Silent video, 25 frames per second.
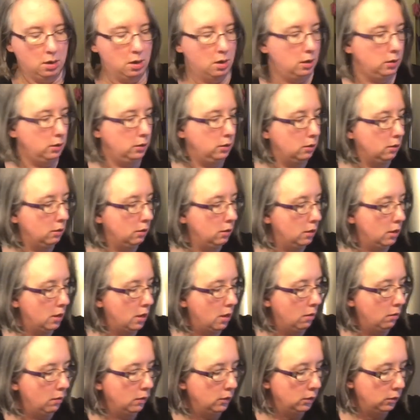I started
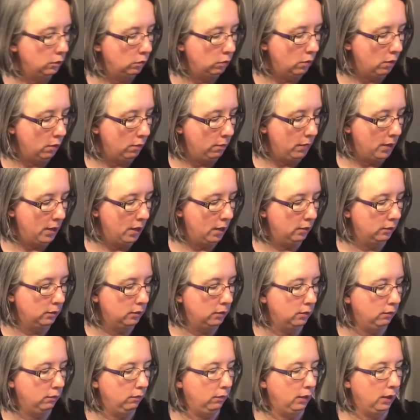out with 12 pounds
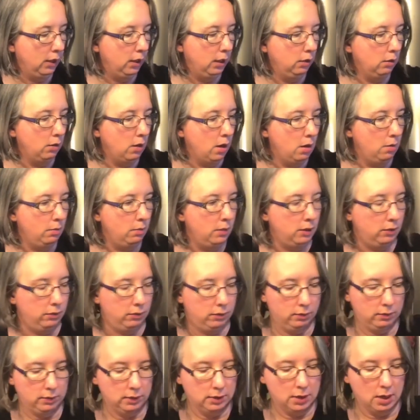of lean ground beef.
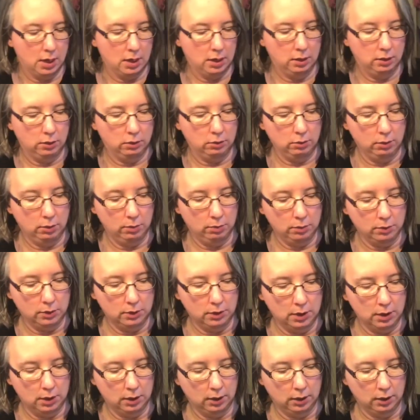It was
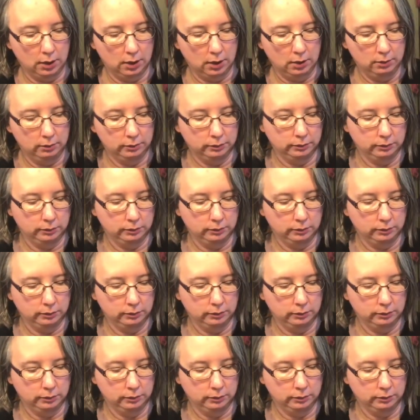93% lean.